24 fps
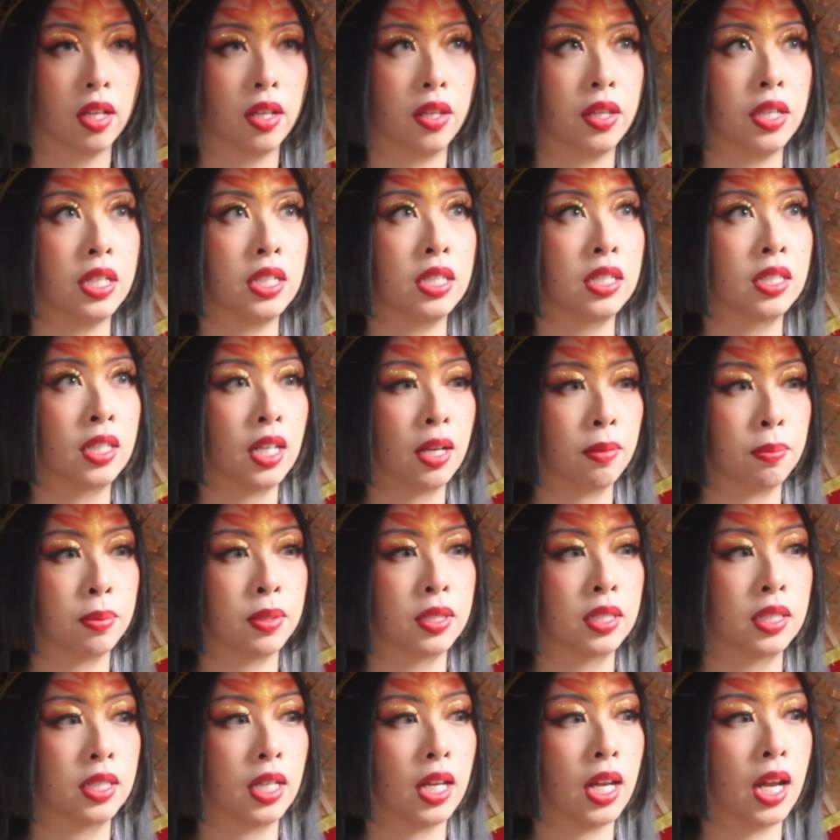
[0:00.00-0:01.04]
the
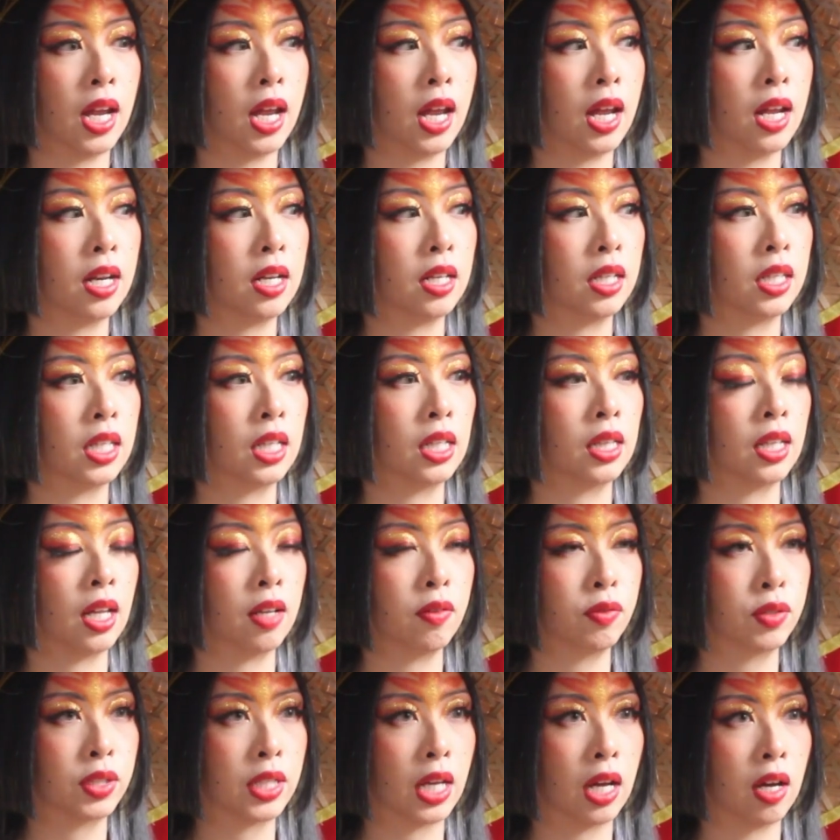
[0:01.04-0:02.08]
steps and the
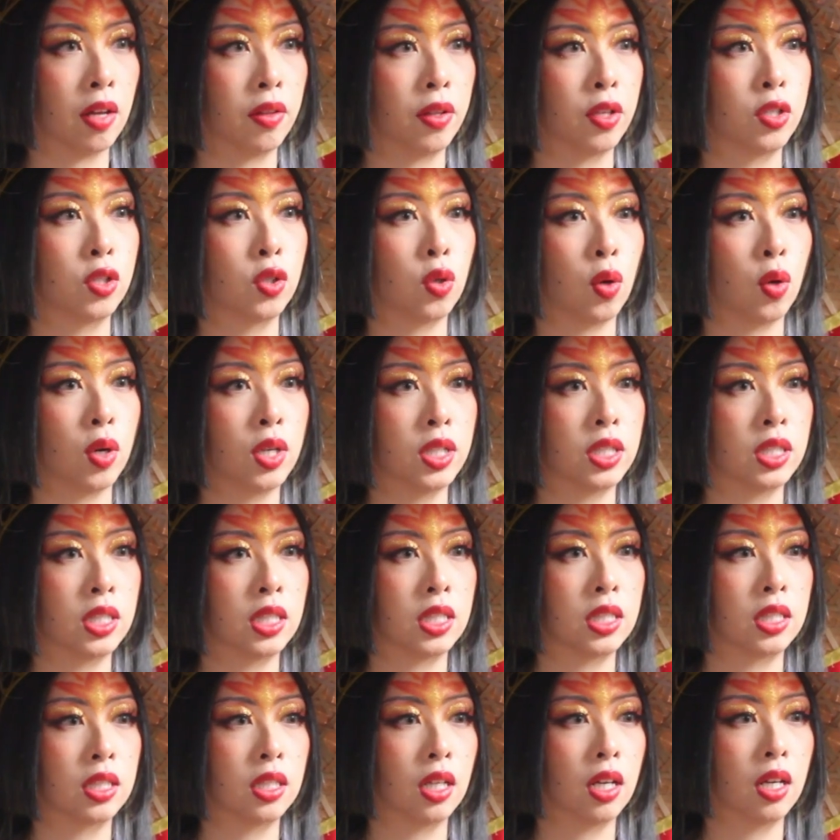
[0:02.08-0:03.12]
lifestyle and the
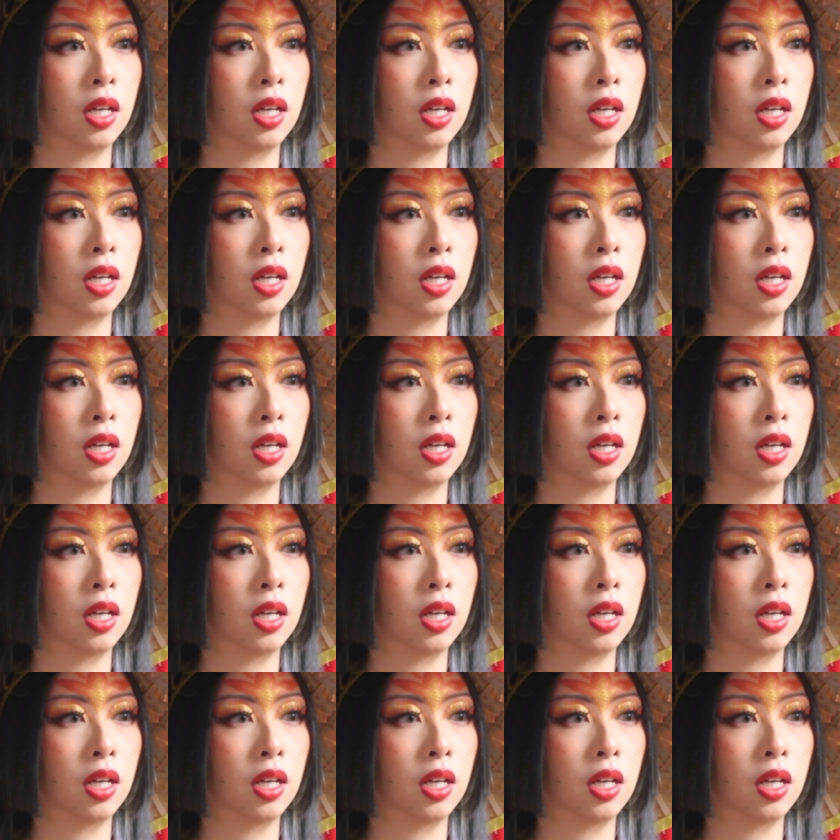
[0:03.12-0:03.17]
choices